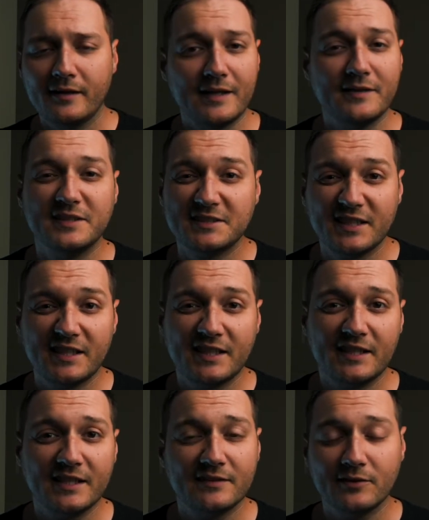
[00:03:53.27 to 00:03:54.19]
in the
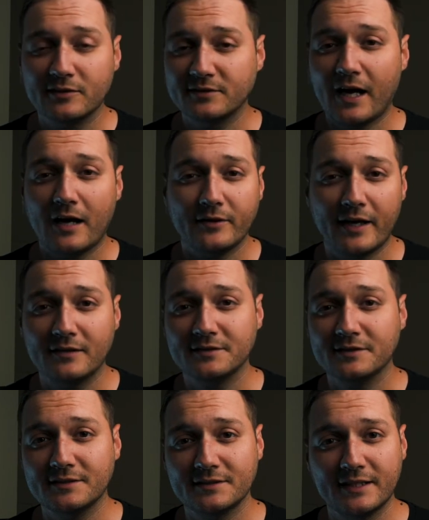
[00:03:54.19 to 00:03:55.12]
city and they're
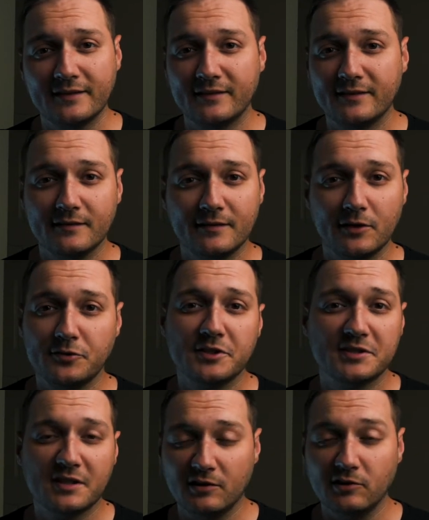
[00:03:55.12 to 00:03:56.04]
townhouses and they're
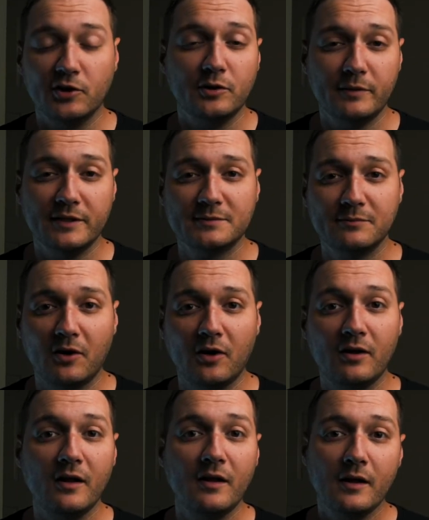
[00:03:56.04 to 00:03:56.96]
just a little bit
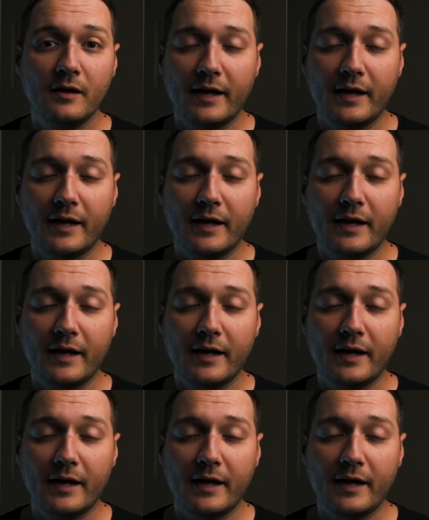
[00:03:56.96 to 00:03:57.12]
small,